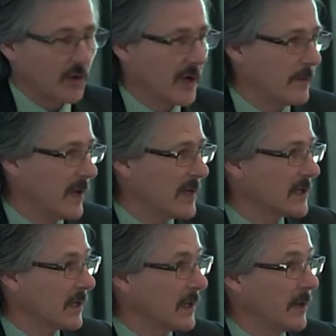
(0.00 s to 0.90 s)
Train
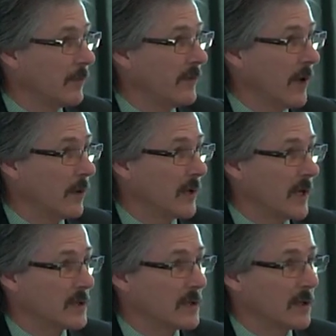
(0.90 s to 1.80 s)
basically
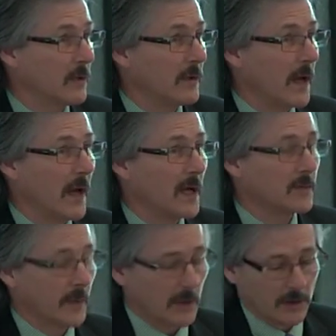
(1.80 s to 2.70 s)
donates to the
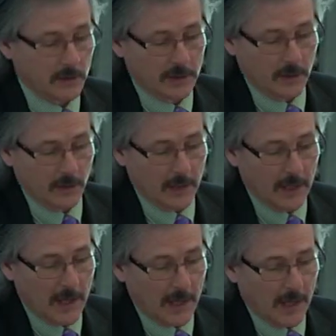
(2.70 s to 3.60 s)
hospital who's doing
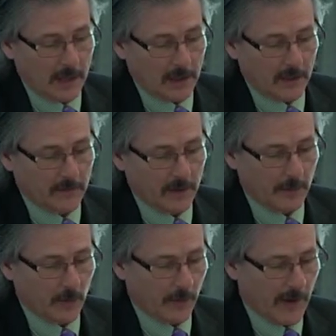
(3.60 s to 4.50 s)
a cleft
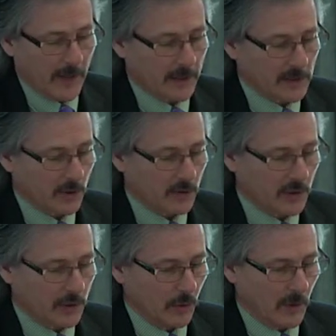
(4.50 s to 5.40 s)
lip or palate
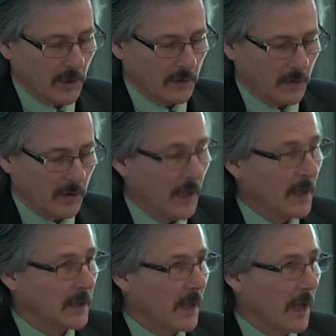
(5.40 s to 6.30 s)
surgery $200,
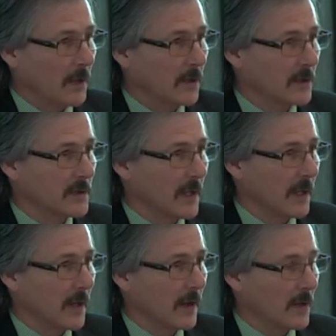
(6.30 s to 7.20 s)
uh,
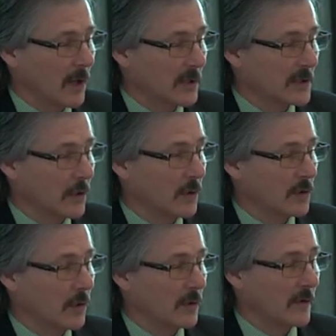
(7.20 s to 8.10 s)

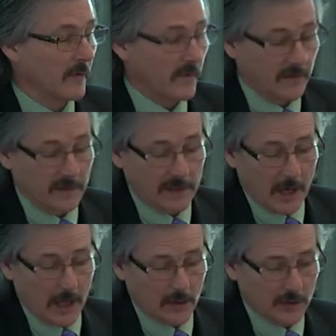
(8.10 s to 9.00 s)

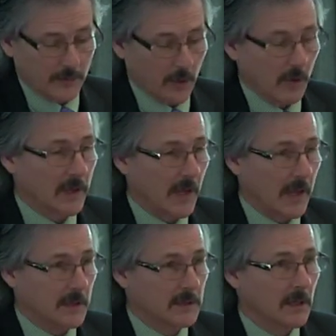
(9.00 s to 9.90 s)
$250 per
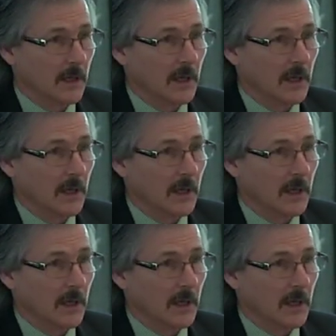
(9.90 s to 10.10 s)
case.